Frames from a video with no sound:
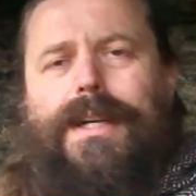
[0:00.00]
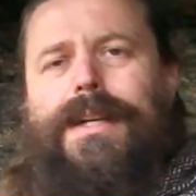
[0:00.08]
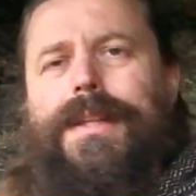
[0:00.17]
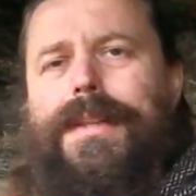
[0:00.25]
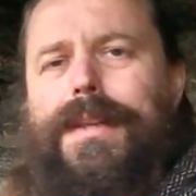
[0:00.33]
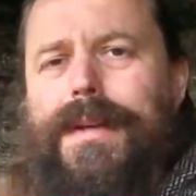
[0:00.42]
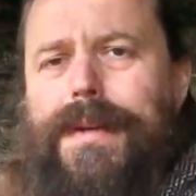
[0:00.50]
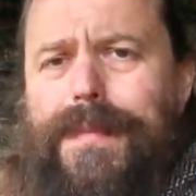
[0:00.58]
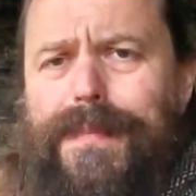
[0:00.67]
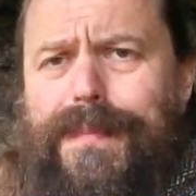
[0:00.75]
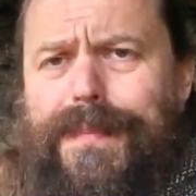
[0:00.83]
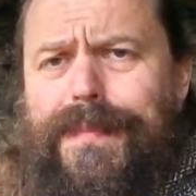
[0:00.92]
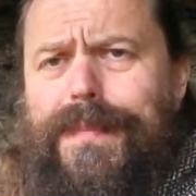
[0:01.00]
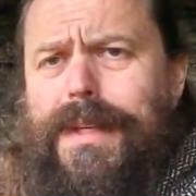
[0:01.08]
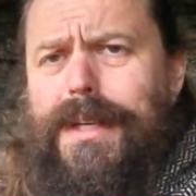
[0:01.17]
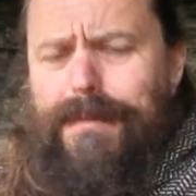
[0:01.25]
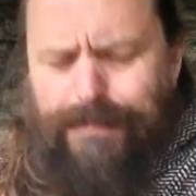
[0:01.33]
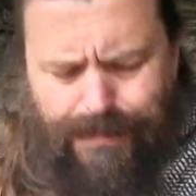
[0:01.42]
and um,
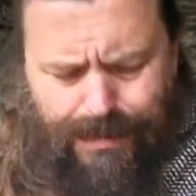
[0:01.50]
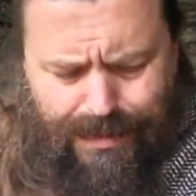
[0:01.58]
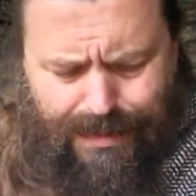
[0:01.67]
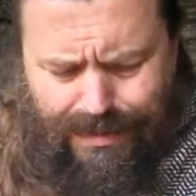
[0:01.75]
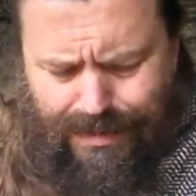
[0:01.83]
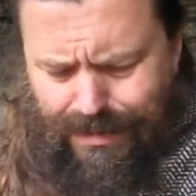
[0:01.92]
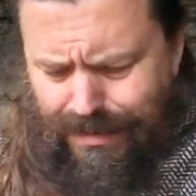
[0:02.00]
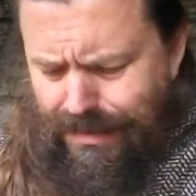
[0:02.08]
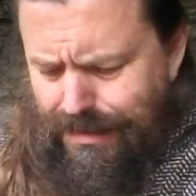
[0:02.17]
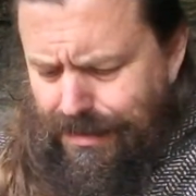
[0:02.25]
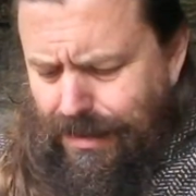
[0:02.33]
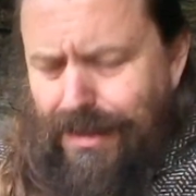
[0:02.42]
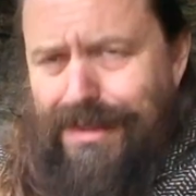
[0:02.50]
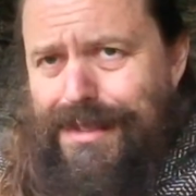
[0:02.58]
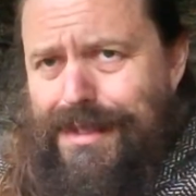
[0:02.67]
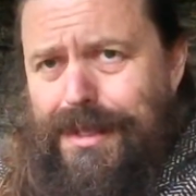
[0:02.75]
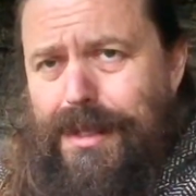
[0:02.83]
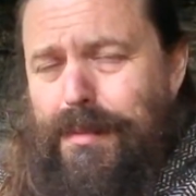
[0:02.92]
yeah, I'll take it
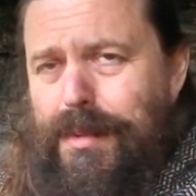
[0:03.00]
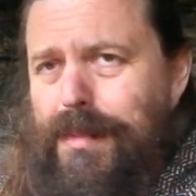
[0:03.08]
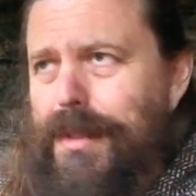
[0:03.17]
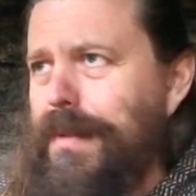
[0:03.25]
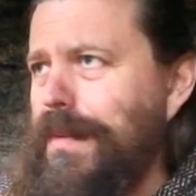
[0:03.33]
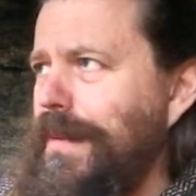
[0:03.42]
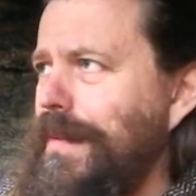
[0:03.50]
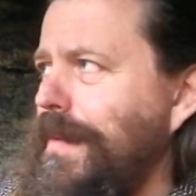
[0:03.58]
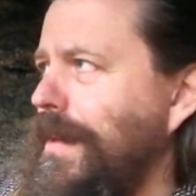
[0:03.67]
as a compliment.